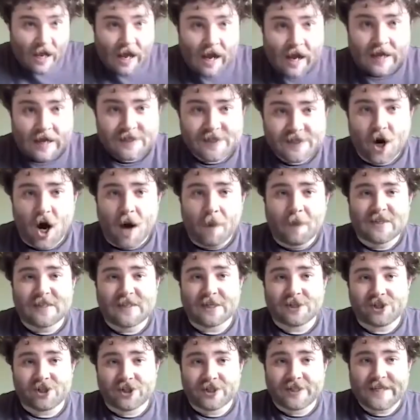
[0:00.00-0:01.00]
As an
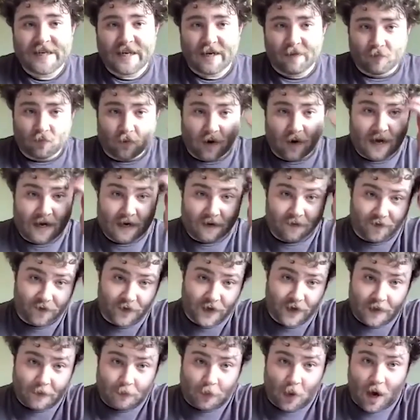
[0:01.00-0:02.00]
opposition team, right? If
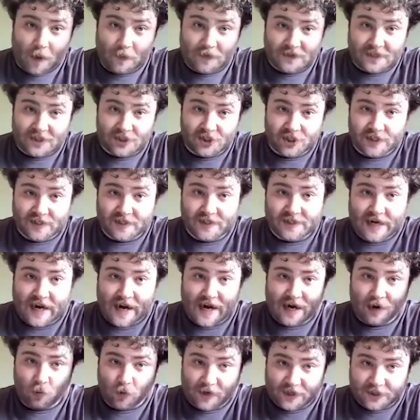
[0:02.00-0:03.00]
proposition is
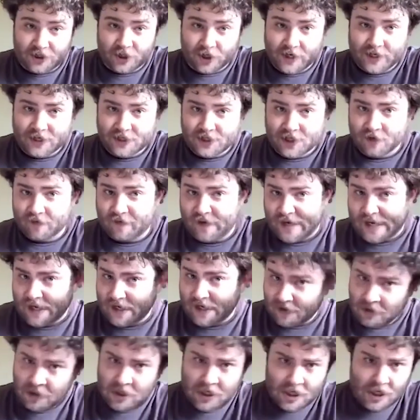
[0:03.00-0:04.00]
saying we should
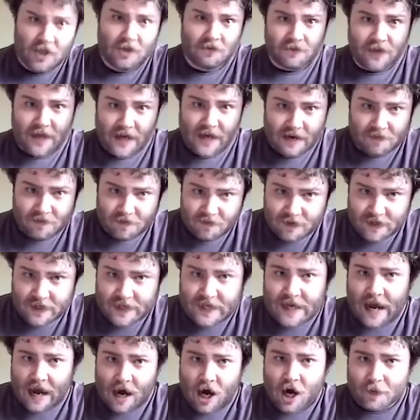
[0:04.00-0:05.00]
intervene, then
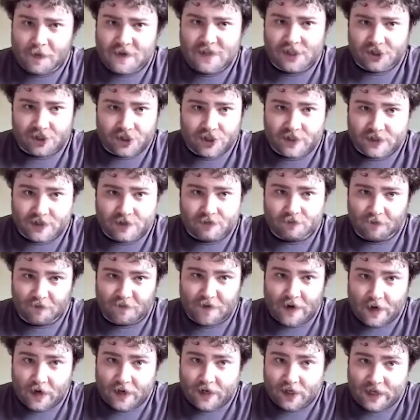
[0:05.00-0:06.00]
yeah, opposition is
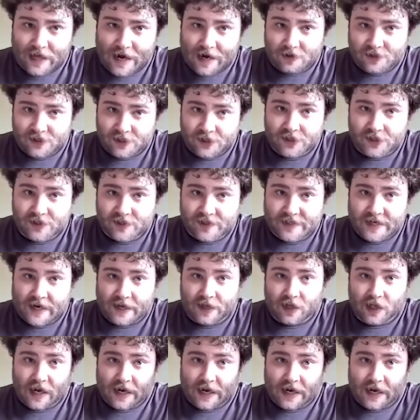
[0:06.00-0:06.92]
very allowed to say